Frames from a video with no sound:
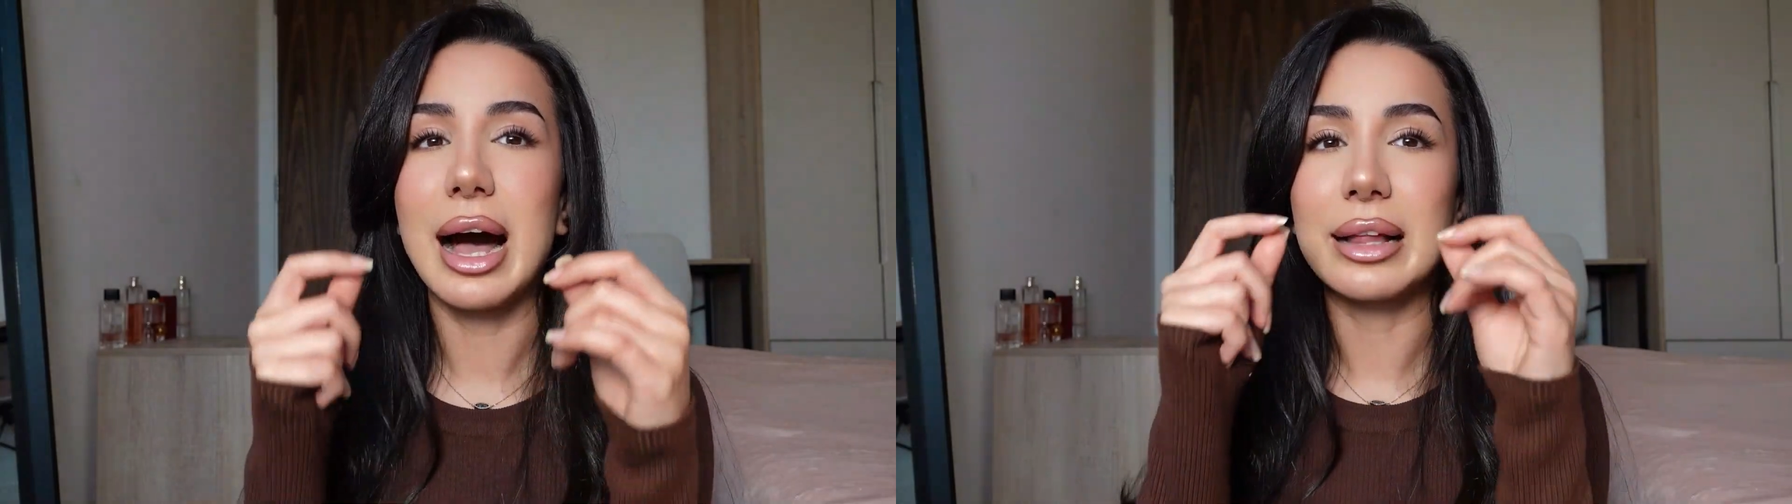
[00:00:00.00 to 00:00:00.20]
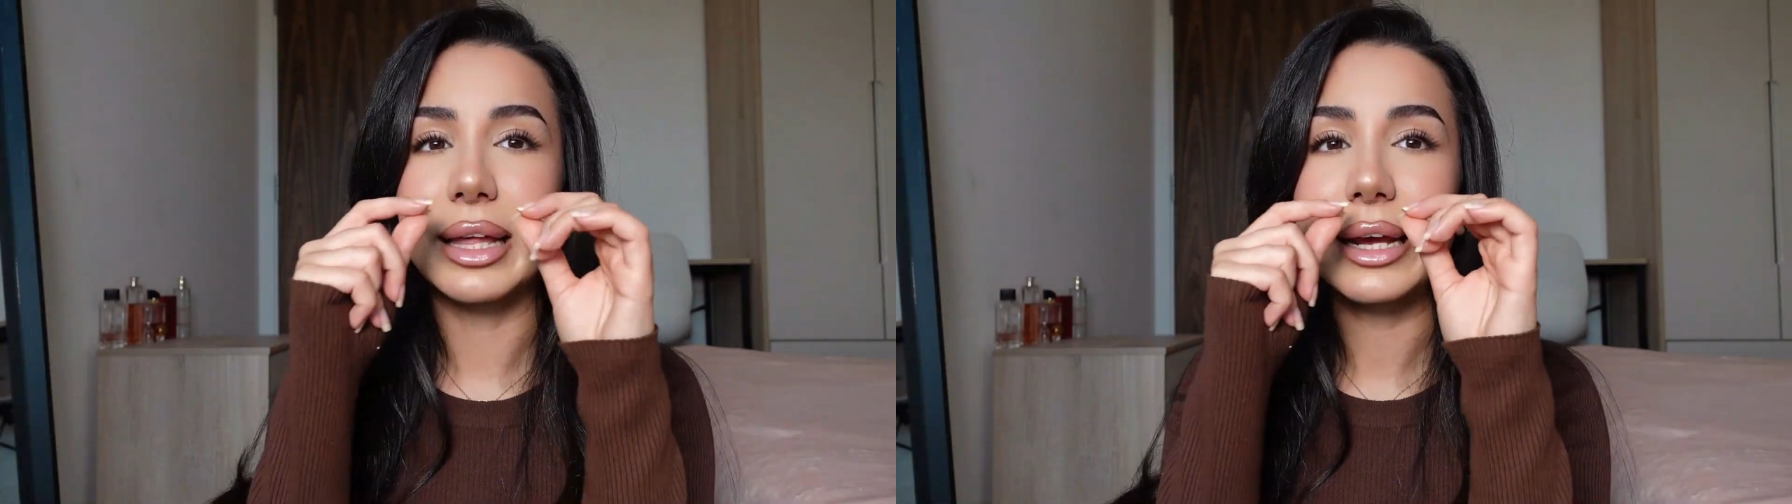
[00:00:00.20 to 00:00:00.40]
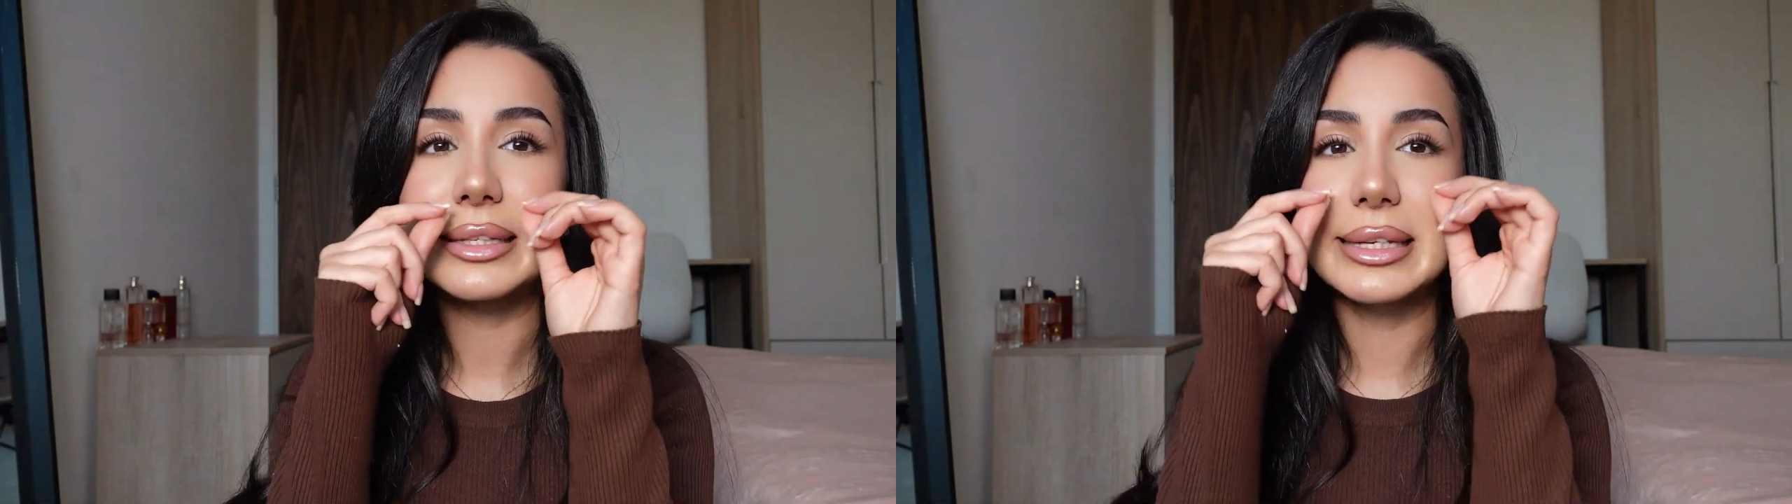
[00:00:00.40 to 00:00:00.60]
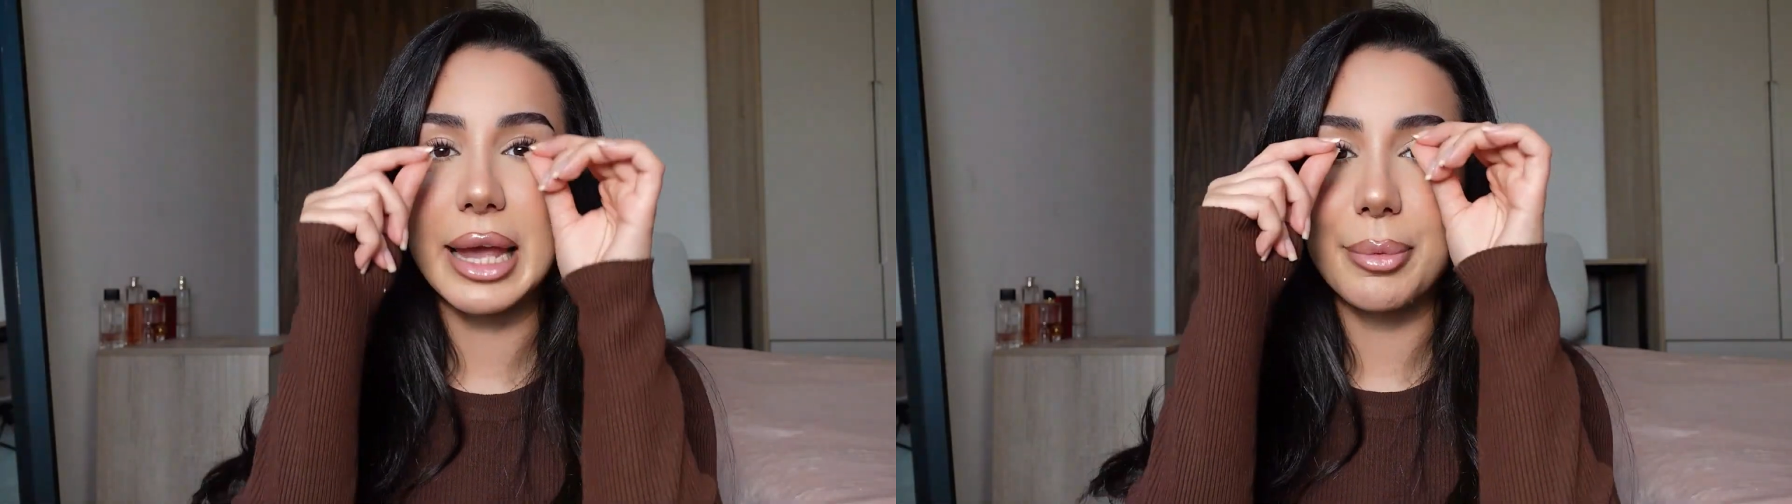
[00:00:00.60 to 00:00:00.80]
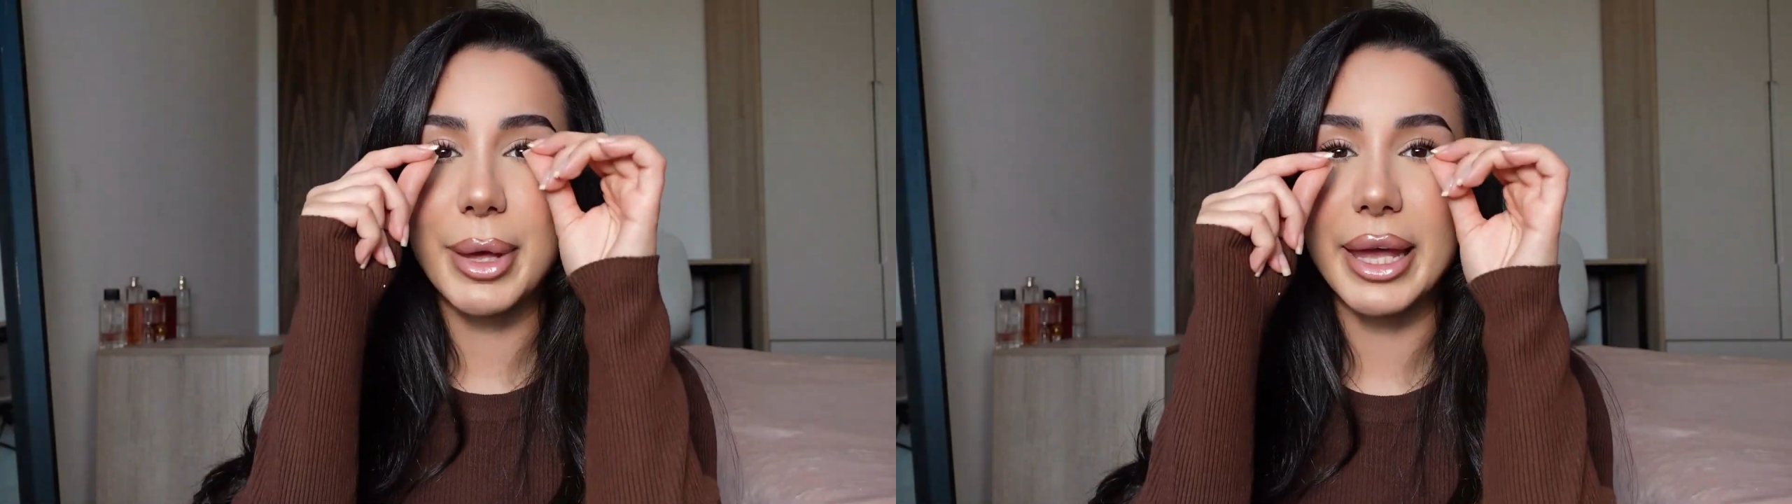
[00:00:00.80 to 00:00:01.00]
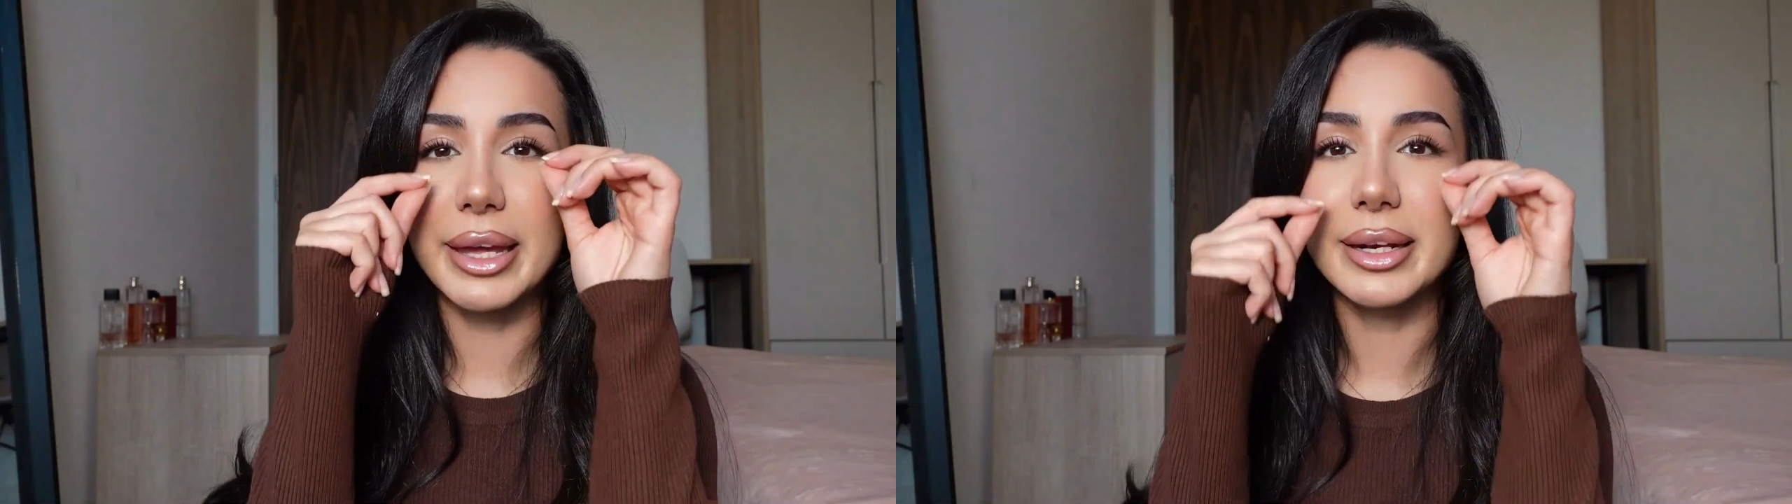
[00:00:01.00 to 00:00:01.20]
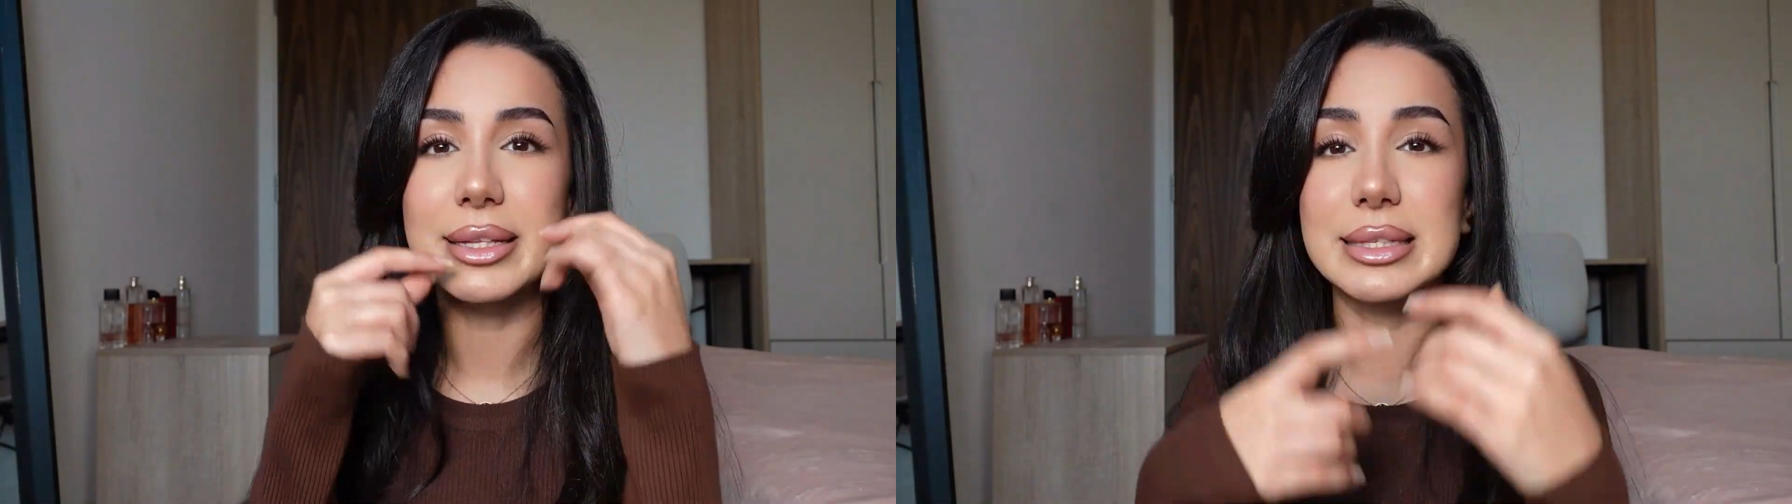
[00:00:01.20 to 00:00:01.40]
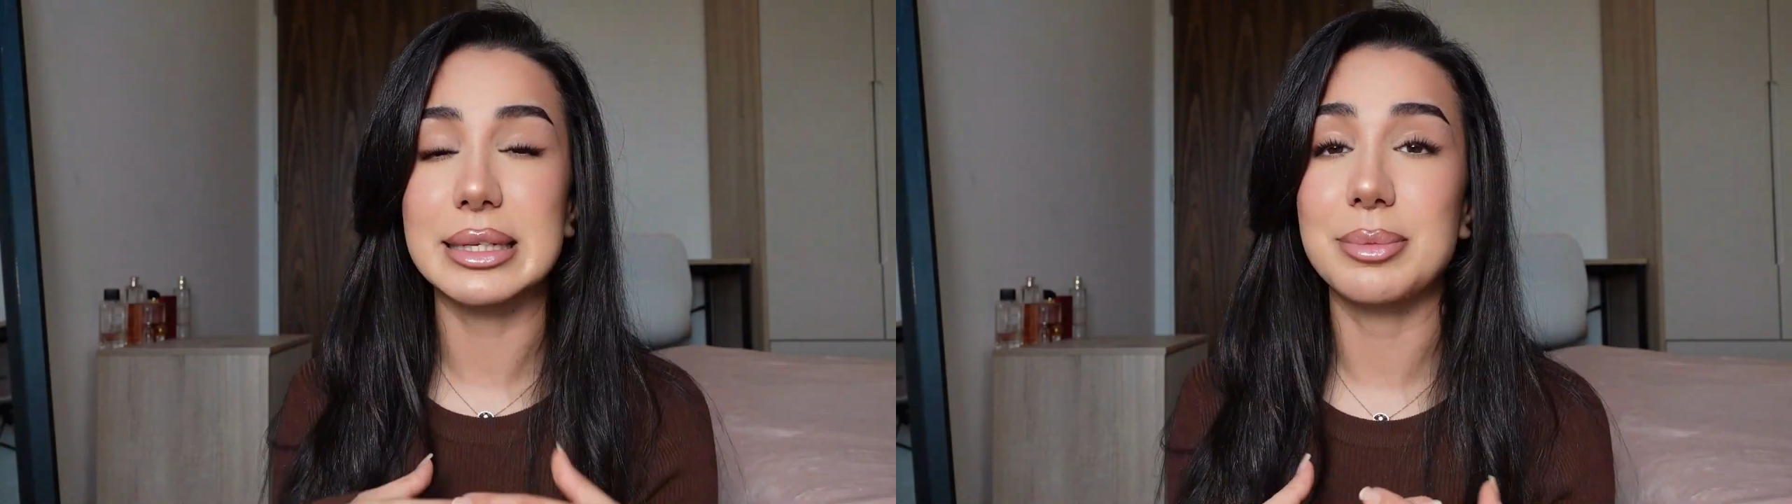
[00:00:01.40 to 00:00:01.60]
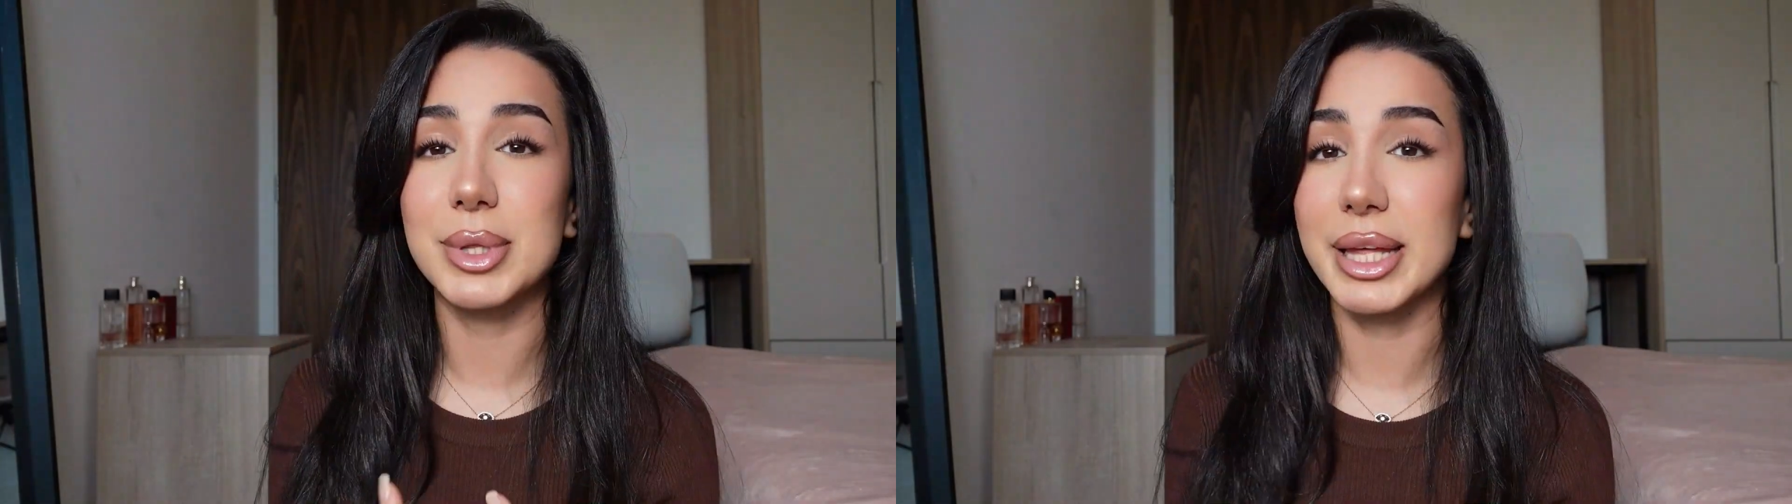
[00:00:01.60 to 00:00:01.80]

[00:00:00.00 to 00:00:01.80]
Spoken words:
I'll like tape it in and sleep with